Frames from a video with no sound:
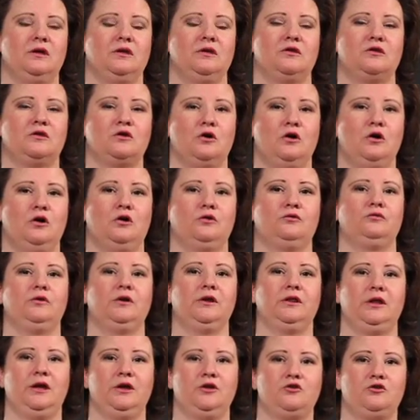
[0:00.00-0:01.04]
is called
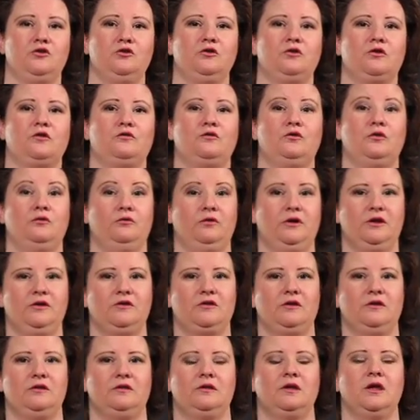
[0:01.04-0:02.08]
relations for a
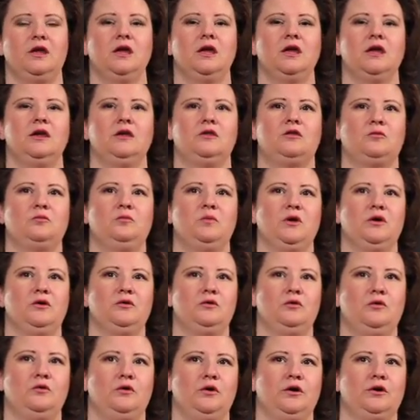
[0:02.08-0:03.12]
reason. It's built
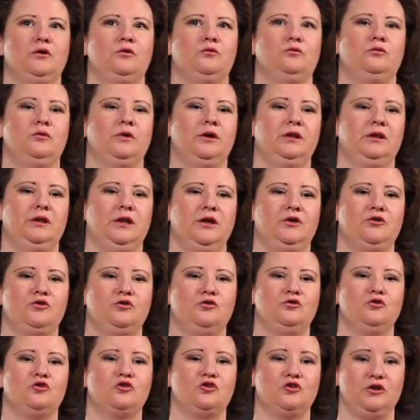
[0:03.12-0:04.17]
on
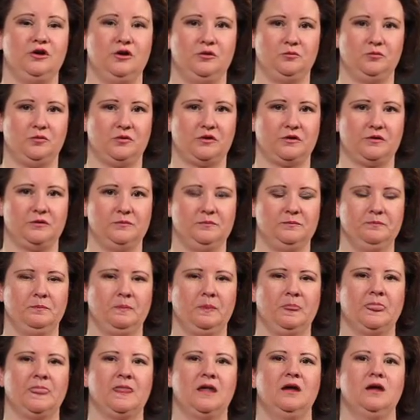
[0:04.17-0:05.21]
relationships.
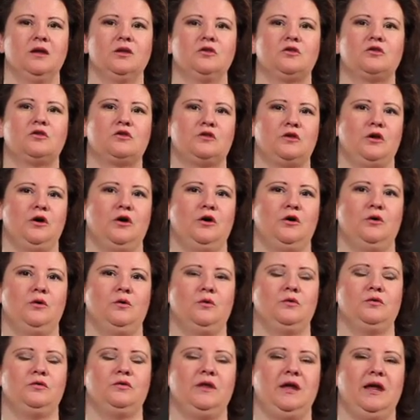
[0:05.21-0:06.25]

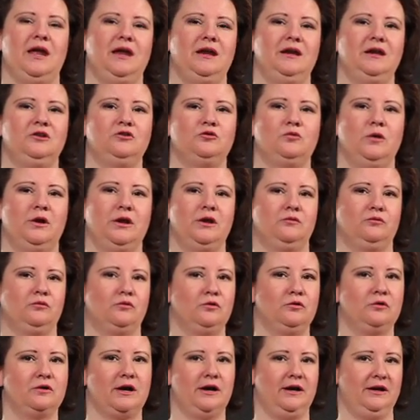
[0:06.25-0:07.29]
So the 80-20
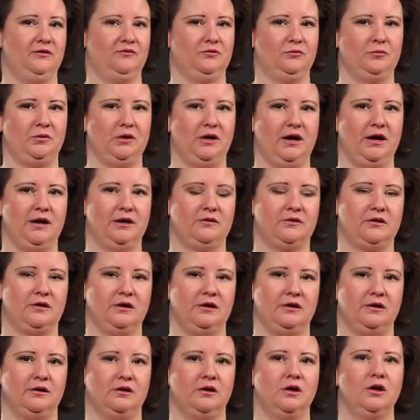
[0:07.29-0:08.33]
rule kind of applies
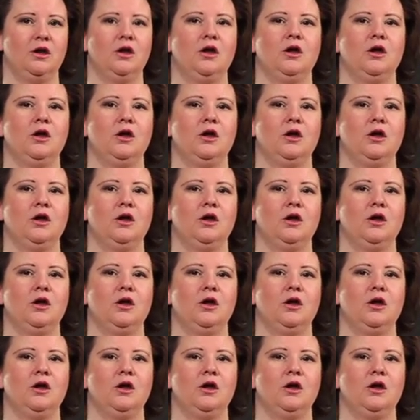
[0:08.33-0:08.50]
here.